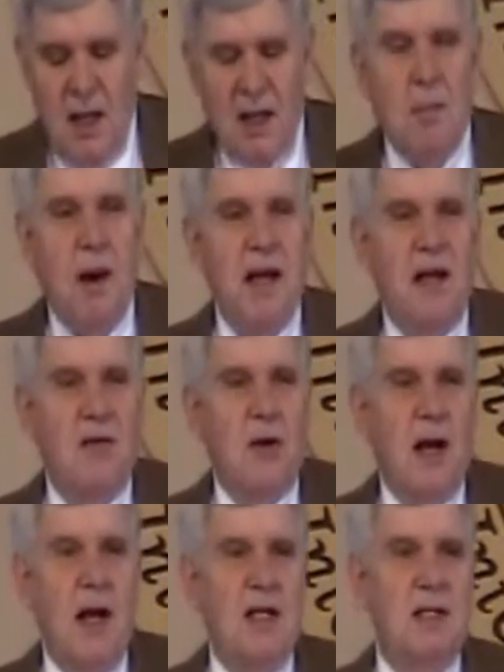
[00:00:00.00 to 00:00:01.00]
The body of
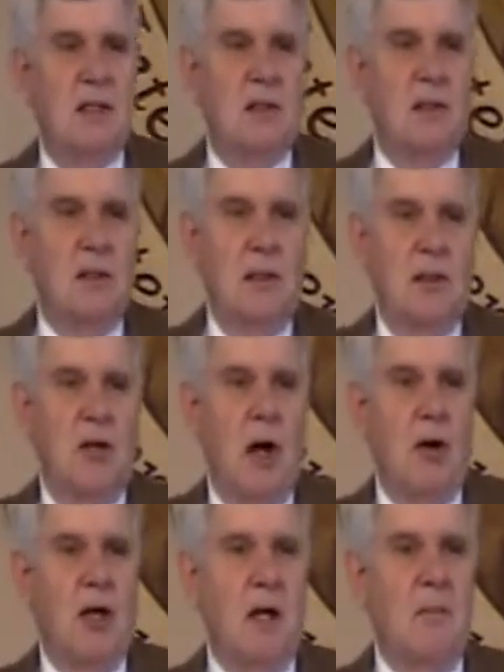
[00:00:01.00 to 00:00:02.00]
Christ they're
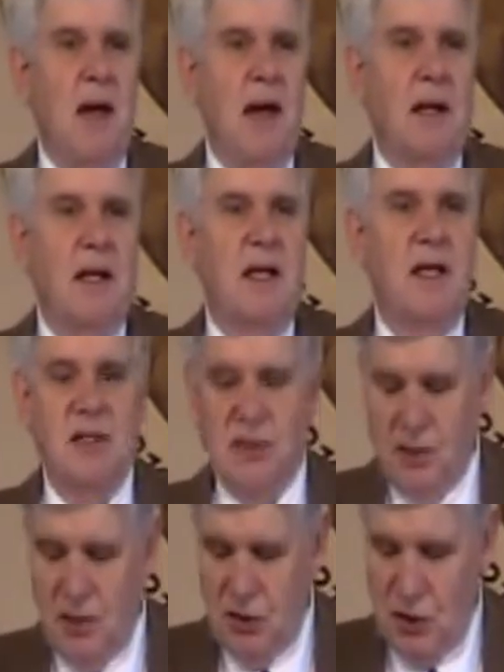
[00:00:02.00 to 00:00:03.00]
talking about
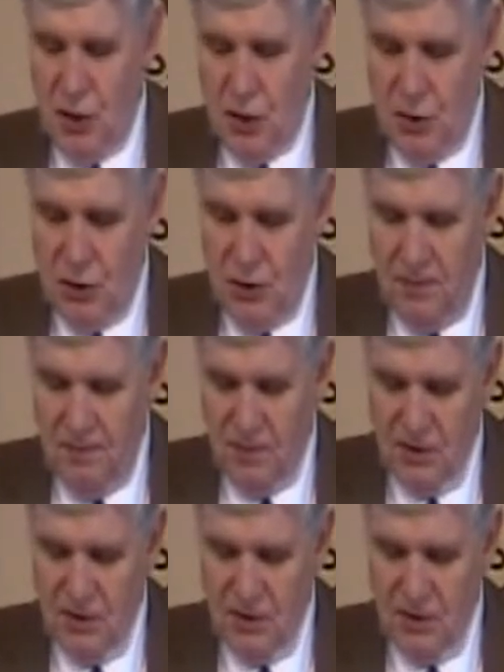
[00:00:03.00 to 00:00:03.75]
is the church.